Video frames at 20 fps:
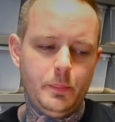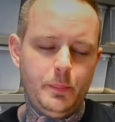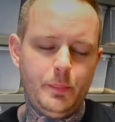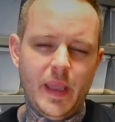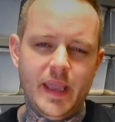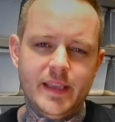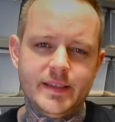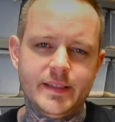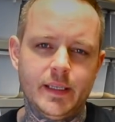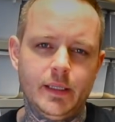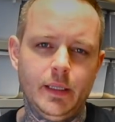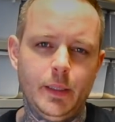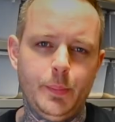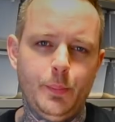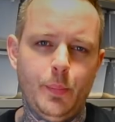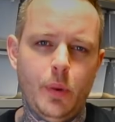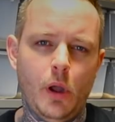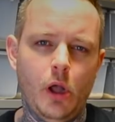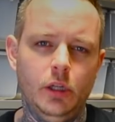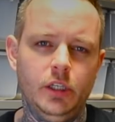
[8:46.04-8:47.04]
basically
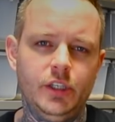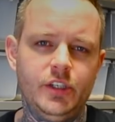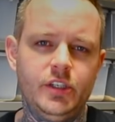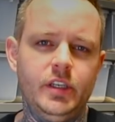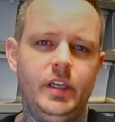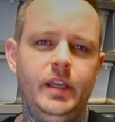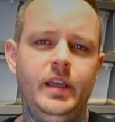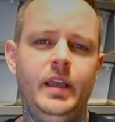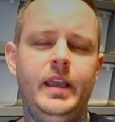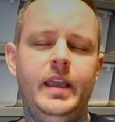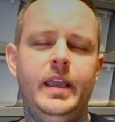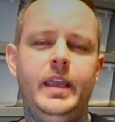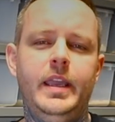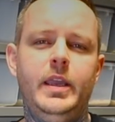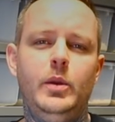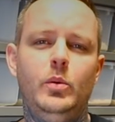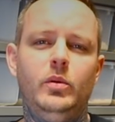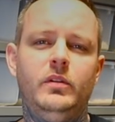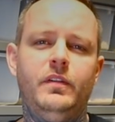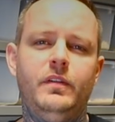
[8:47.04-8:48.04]
polish it,
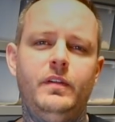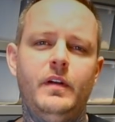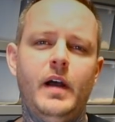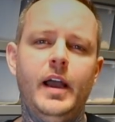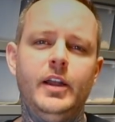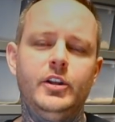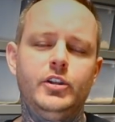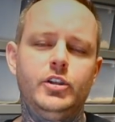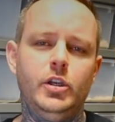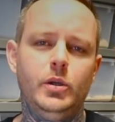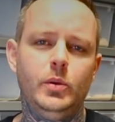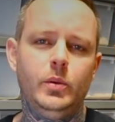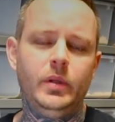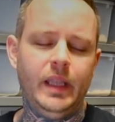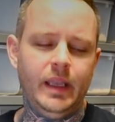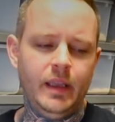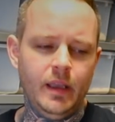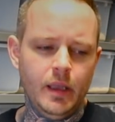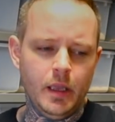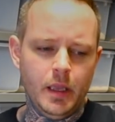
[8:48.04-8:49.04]
he would fine tune
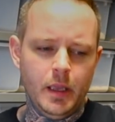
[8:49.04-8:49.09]
it,